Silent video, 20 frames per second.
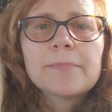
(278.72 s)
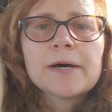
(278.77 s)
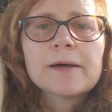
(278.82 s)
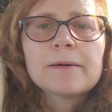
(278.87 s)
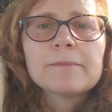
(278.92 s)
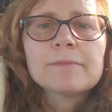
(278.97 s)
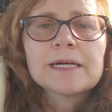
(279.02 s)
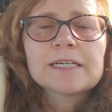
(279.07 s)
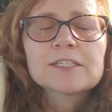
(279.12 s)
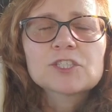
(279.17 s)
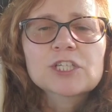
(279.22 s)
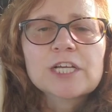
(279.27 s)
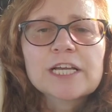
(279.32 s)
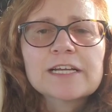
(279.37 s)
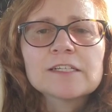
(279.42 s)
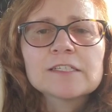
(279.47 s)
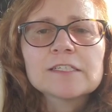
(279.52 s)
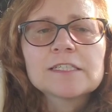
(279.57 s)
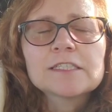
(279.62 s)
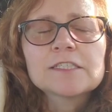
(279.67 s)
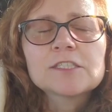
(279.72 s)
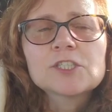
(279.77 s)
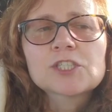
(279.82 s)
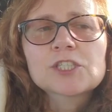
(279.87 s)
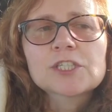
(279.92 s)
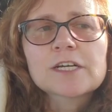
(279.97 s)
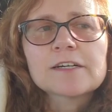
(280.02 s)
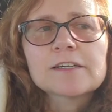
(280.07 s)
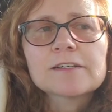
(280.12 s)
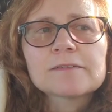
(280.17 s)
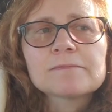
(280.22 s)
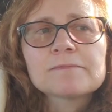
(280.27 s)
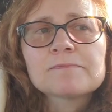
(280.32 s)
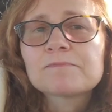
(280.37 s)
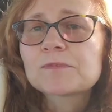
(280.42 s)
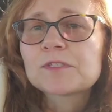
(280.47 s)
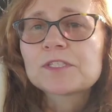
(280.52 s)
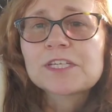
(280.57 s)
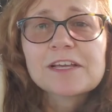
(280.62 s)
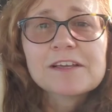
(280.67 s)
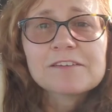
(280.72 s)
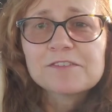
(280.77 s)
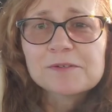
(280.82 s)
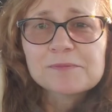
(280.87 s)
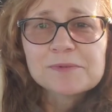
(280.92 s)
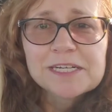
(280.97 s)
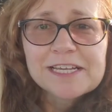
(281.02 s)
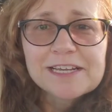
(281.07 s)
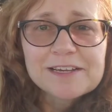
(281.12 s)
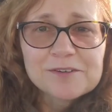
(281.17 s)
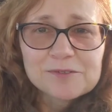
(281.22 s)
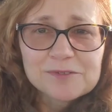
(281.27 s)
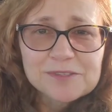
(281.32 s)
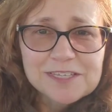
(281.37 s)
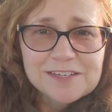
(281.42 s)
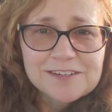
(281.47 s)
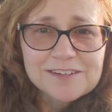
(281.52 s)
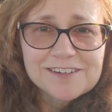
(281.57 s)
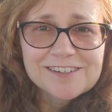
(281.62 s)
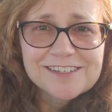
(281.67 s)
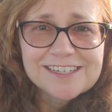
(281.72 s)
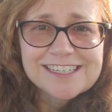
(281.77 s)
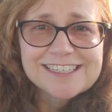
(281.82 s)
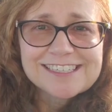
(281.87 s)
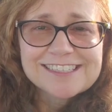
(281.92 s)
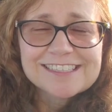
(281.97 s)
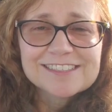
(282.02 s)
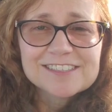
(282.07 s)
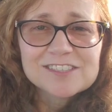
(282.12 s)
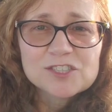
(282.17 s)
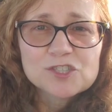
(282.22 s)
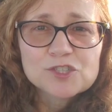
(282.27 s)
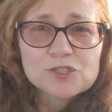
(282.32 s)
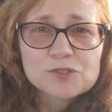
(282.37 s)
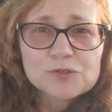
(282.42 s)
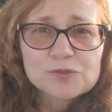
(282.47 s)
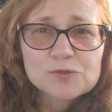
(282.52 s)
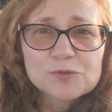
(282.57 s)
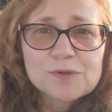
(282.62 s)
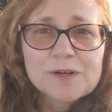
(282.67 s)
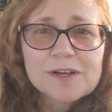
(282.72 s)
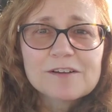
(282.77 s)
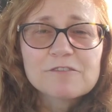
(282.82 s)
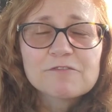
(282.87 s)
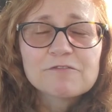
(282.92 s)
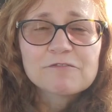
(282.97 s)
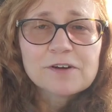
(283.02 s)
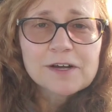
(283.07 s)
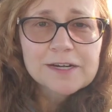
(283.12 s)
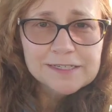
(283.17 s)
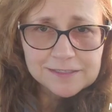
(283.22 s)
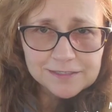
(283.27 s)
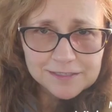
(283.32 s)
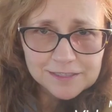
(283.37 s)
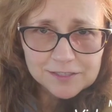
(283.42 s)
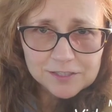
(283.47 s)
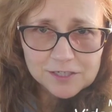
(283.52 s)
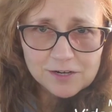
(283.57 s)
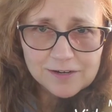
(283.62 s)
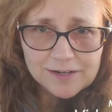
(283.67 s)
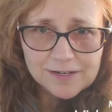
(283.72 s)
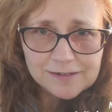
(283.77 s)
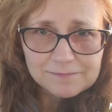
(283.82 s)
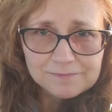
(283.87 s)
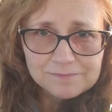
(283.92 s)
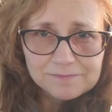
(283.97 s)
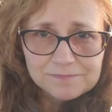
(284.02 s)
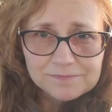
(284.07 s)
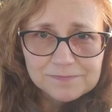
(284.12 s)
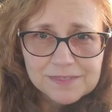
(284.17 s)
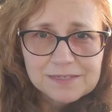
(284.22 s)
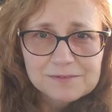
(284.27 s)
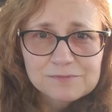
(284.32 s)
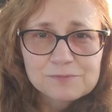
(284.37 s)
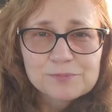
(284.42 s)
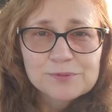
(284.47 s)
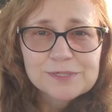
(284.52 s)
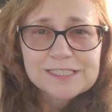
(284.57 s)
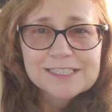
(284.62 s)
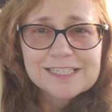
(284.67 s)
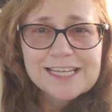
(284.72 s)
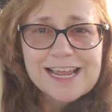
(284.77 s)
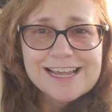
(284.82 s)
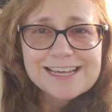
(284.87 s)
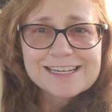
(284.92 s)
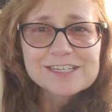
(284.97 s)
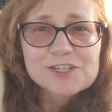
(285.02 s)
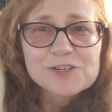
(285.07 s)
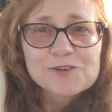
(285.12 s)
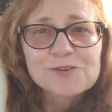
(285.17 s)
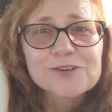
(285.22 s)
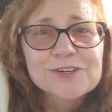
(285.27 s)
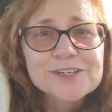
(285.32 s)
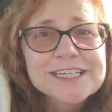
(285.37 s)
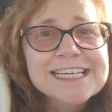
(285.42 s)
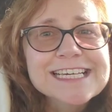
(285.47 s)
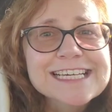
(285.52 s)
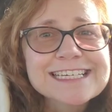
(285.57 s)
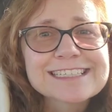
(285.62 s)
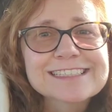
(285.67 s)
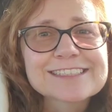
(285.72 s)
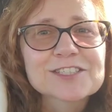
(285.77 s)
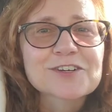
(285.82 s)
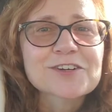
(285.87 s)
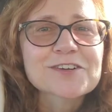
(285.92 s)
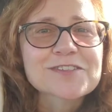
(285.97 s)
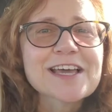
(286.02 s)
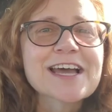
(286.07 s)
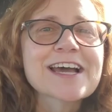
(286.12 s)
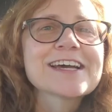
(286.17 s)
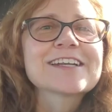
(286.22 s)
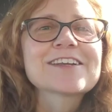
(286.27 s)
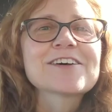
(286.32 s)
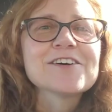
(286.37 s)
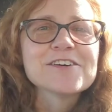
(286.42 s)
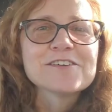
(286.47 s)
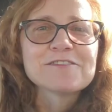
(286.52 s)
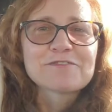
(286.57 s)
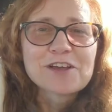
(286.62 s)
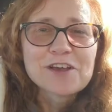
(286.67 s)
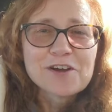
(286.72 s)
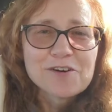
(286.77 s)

but my challenge um, to everybody out there is to find the time. Pretend your needs are that of